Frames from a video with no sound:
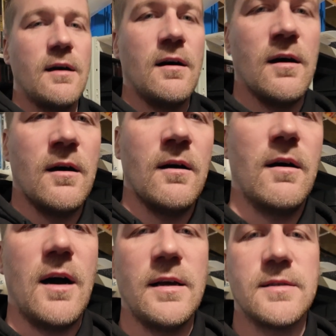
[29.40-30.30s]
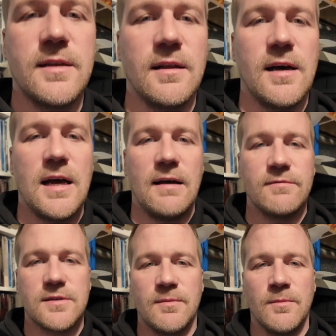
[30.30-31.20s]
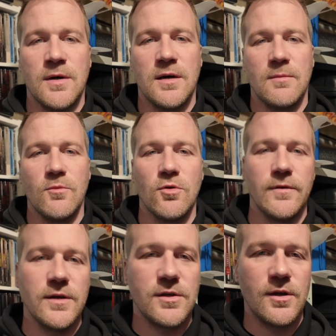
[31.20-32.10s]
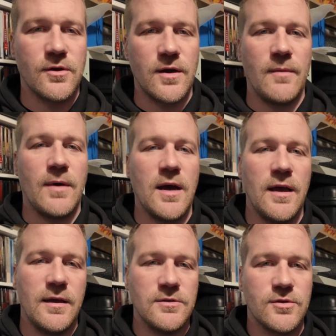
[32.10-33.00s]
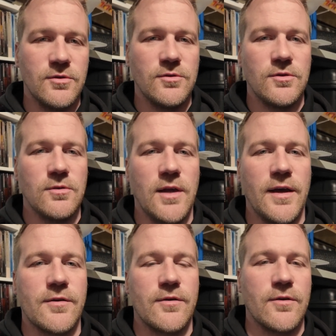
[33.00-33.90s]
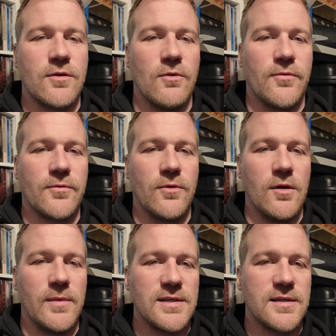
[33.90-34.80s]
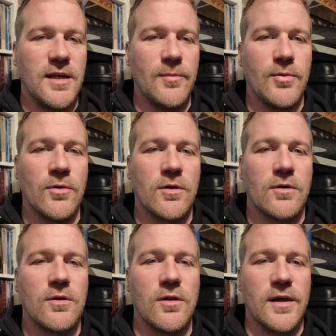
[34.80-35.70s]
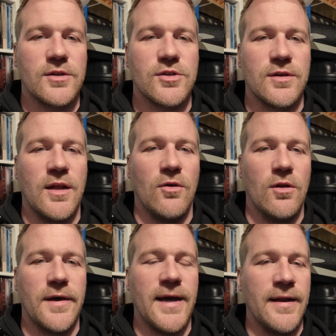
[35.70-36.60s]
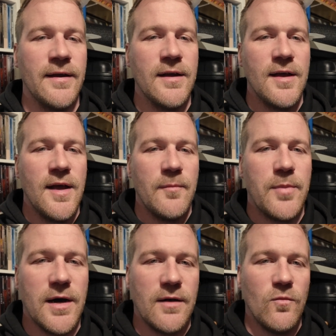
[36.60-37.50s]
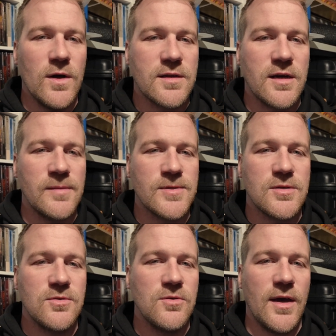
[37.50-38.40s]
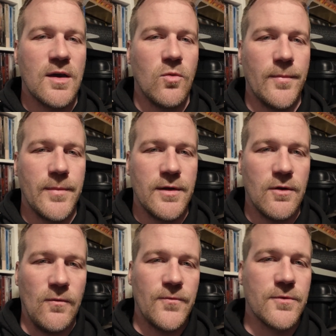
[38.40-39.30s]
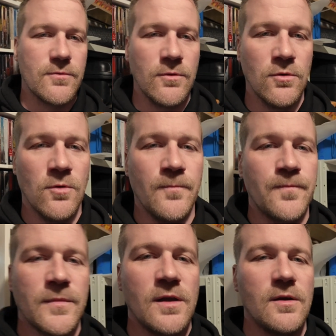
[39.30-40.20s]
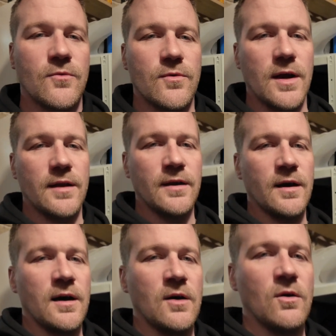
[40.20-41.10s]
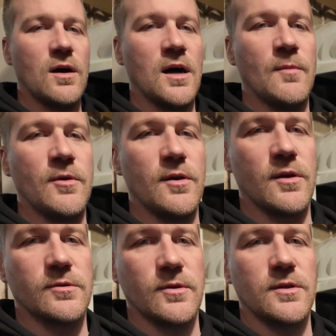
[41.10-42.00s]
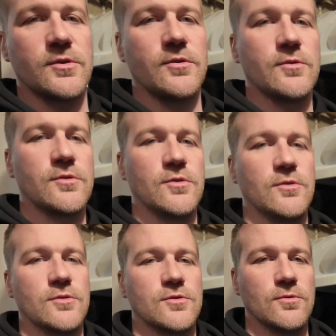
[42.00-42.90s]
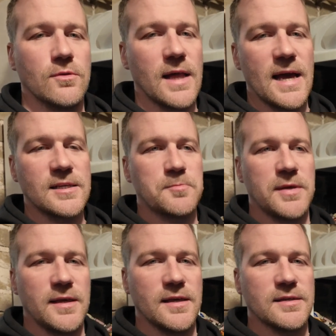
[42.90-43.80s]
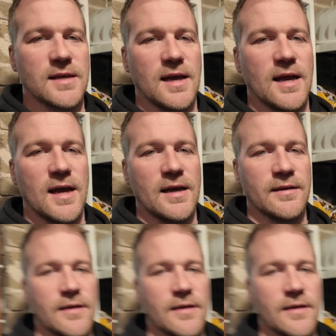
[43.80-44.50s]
I still have some movies here I might introduce you later, go through all my steelbook collection and all that. But what comes to equipment of the room, right now I'm here to introduce you to last piece, and